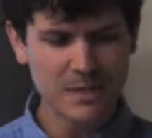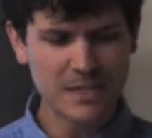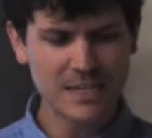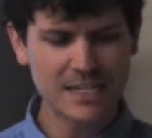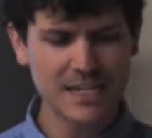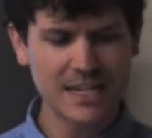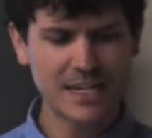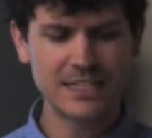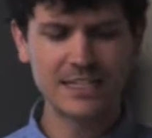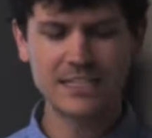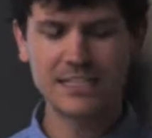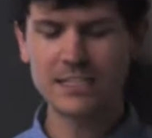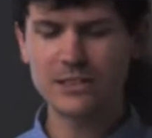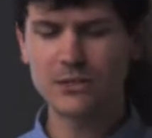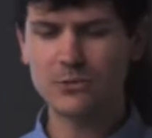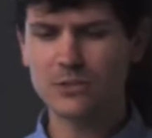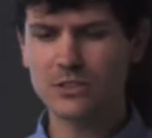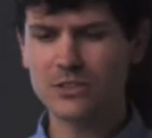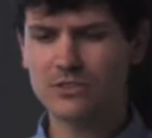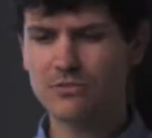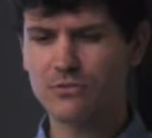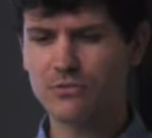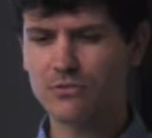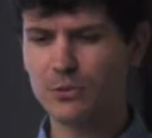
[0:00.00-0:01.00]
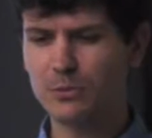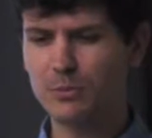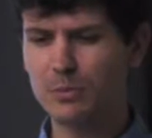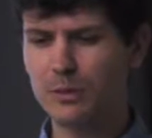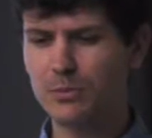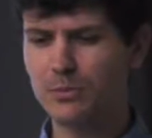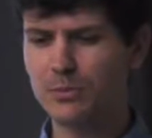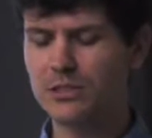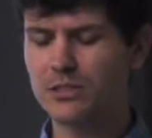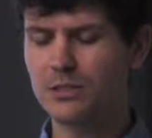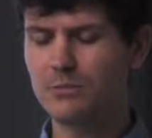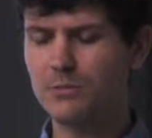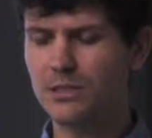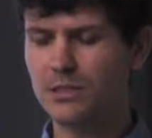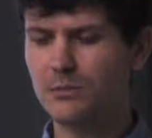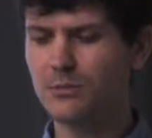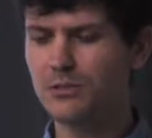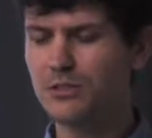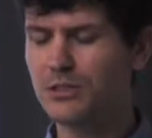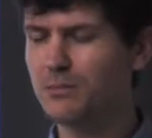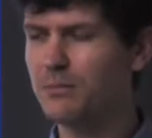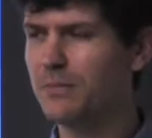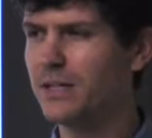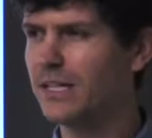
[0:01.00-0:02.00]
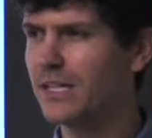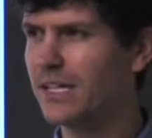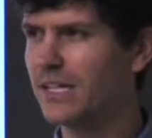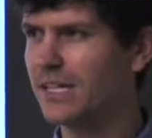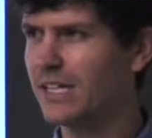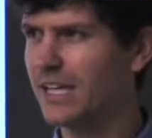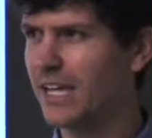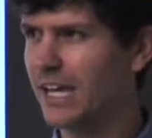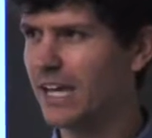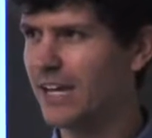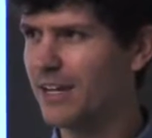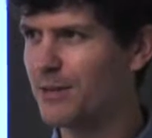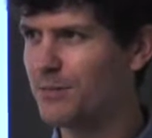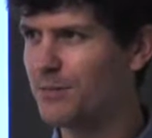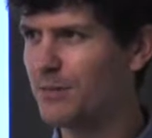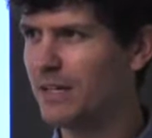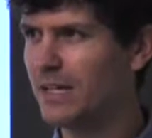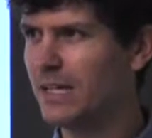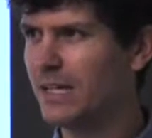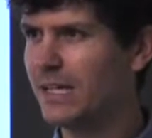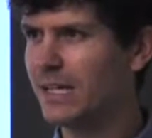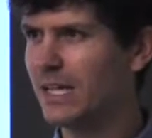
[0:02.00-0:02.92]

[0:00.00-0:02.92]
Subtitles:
and the idea was for people to be able to make a game